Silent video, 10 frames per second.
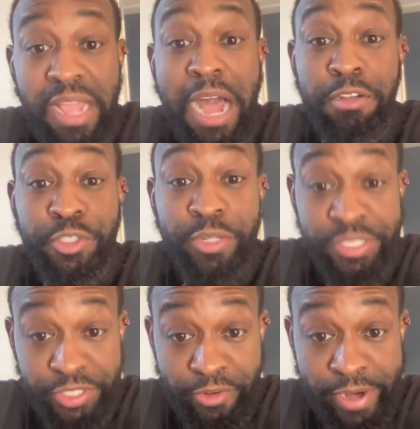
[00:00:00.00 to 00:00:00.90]
I was on
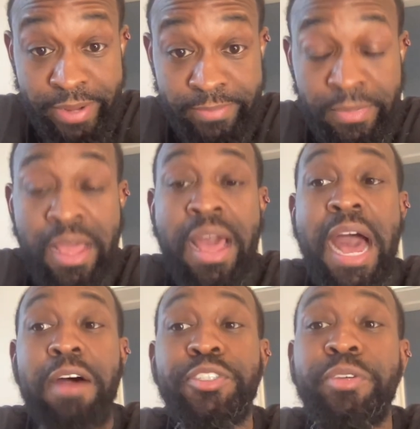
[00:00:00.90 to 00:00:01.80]
Instagram.
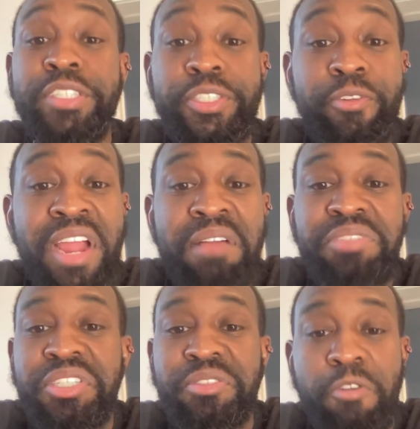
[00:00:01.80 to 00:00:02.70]
I was on Instagram
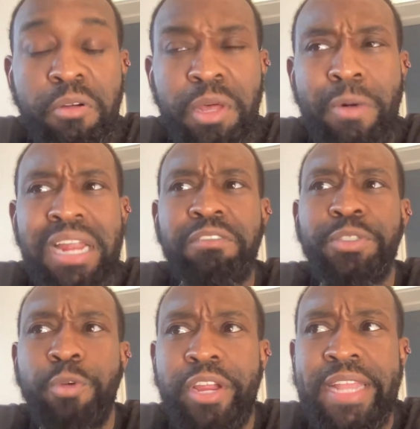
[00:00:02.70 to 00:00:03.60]
just scrolling while I
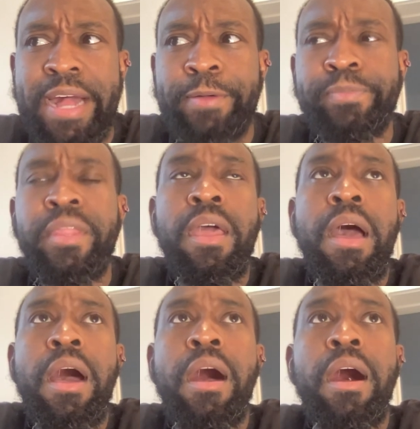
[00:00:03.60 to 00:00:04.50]
was working out.
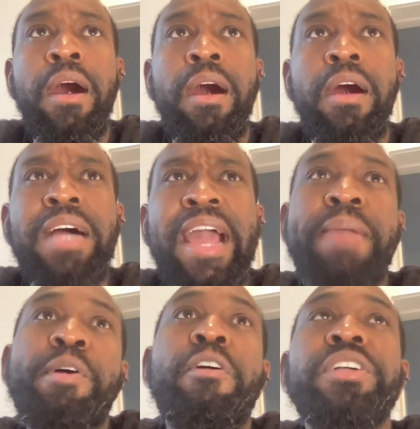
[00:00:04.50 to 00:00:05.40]
I
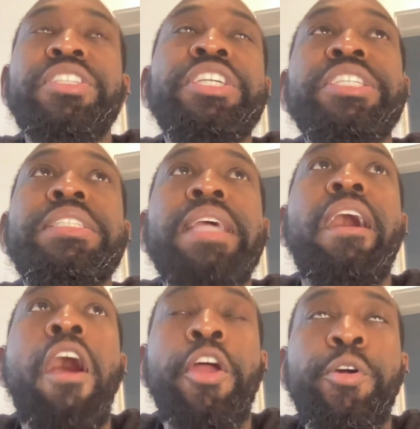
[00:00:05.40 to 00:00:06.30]
came across this
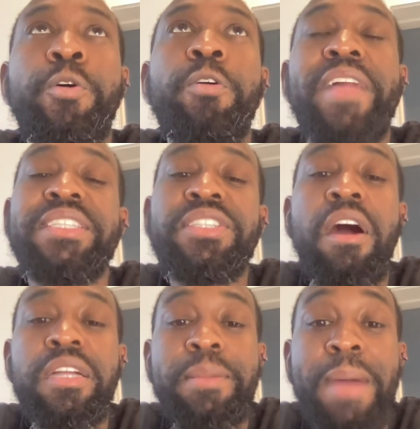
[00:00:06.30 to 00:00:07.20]
article that's
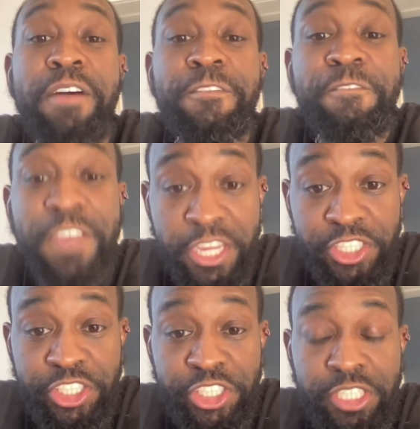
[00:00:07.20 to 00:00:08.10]
talking about
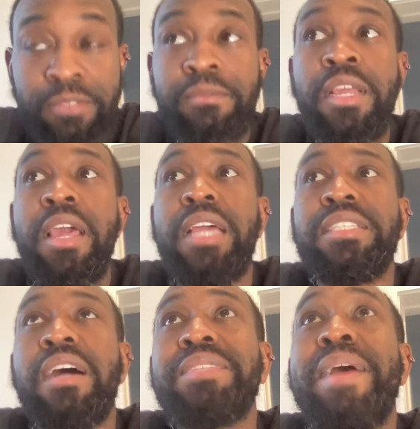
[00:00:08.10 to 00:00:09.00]
fish. It
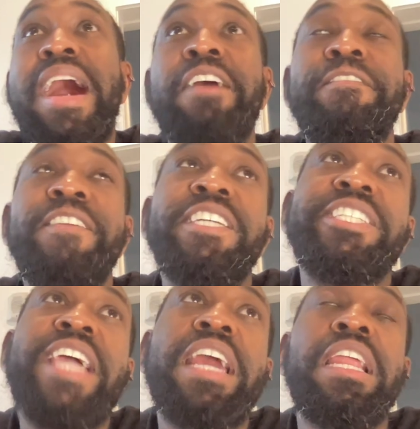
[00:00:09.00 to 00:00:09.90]
talks about how fish
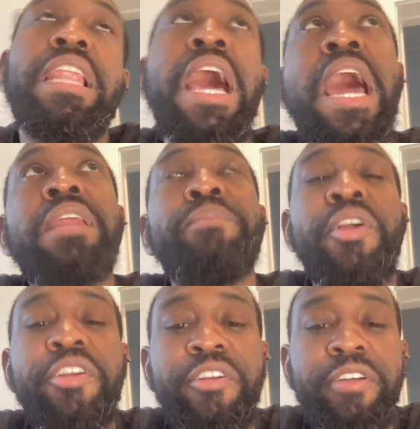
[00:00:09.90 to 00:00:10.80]
got a lot of
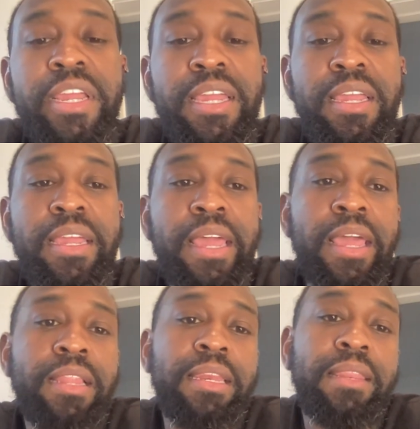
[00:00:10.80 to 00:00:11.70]
mercury
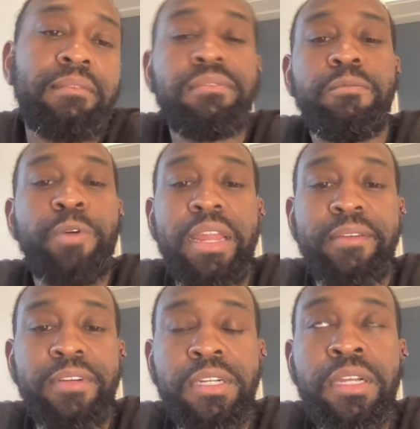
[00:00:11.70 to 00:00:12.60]
and
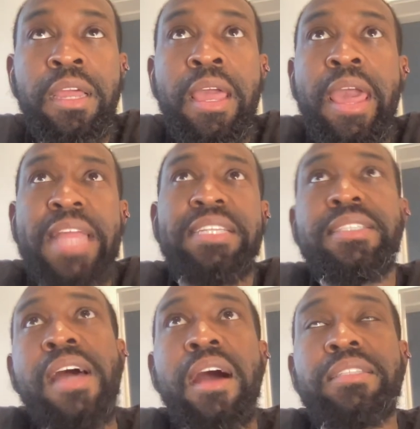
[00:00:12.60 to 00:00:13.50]
whatever, and it's
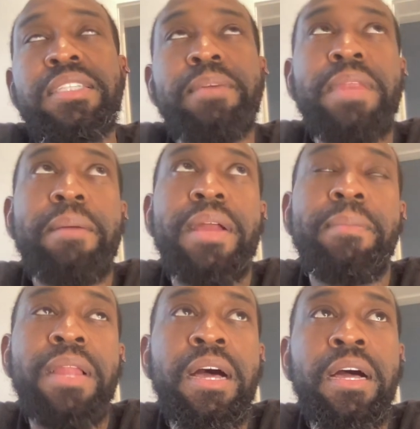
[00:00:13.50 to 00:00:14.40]
toxic, blah, blah,
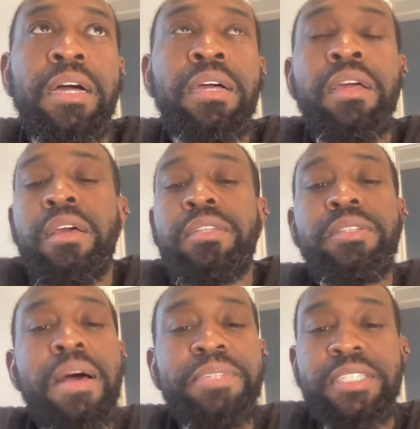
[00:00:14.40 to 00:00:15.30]
blah.
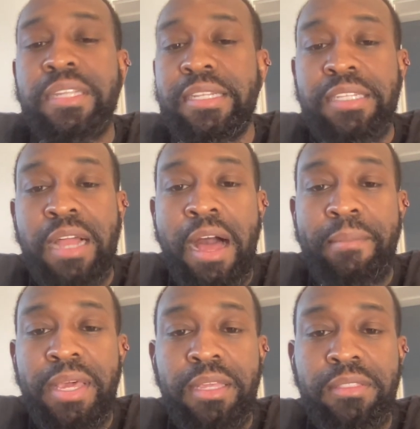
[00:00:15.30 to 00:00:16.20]
So I'm just looking in the
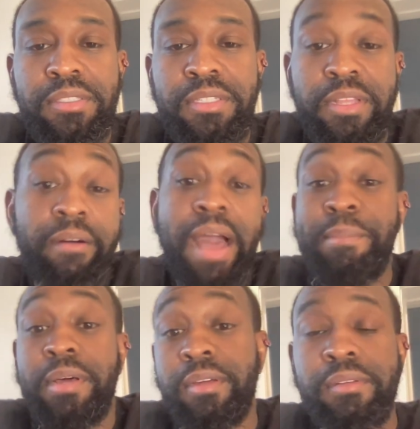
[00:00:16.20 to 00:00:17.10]
comments. You know,
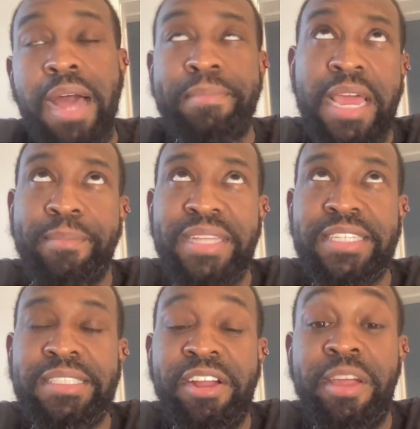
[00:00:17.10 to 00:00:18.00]
I'm not a
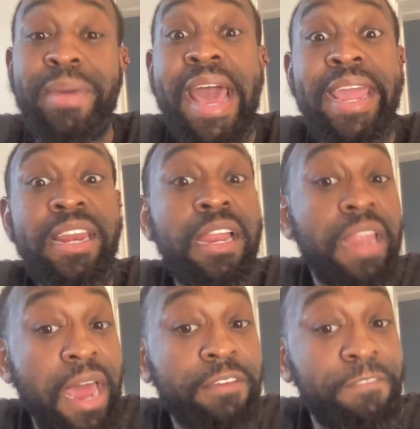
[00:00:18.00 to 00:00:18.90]
pescatarian, but I eat a
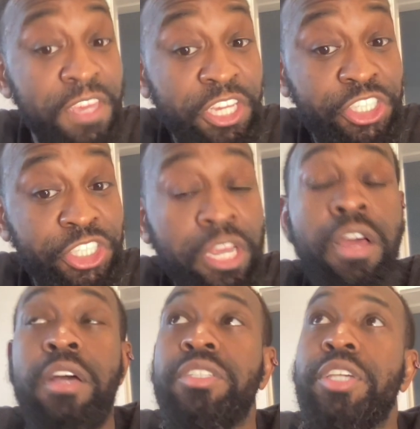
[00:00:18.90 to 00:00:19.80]
lot of fish.
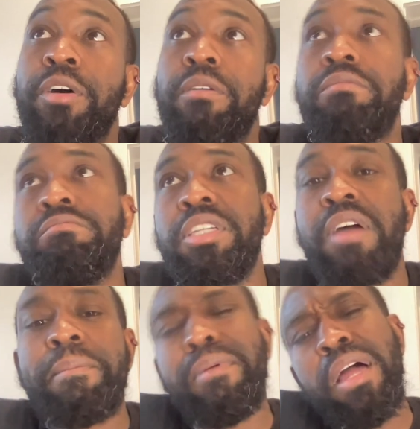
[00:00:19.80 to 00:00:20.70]
So, you know,
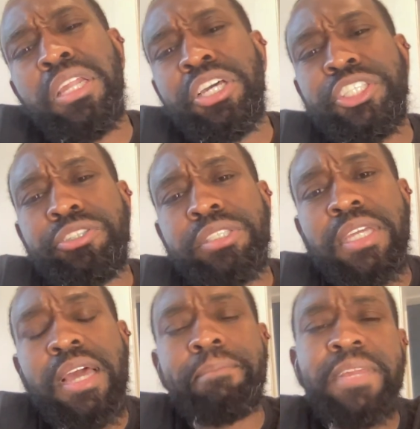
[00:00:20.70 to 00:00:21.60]
I'm a little
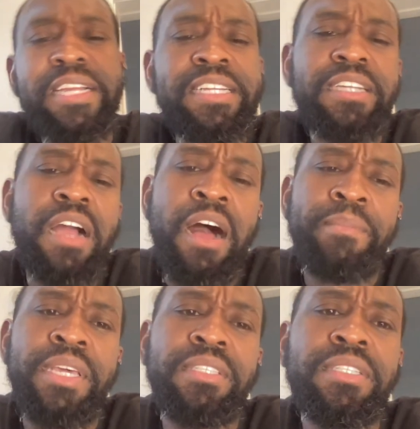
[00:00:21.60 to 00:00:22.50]
interested. I'm looking at the
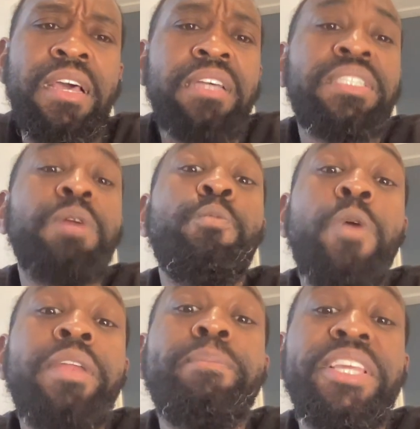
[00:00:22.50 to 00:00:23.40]
comments.
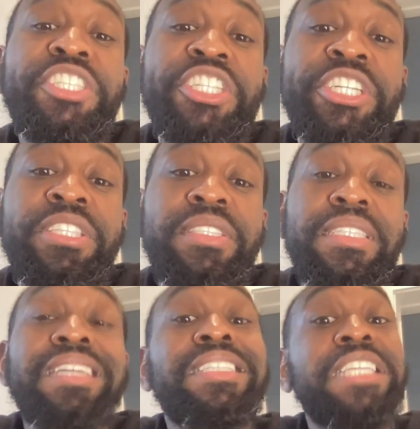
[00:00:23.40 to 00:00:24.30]
Someone
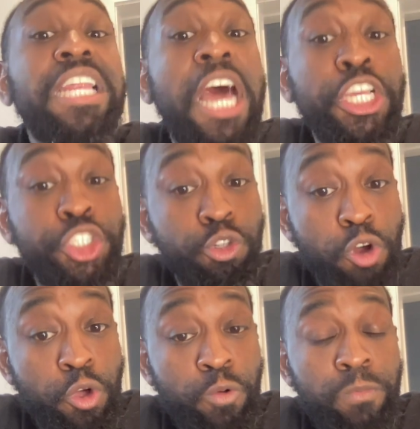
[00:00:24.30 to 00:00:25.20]
mentions cilantro.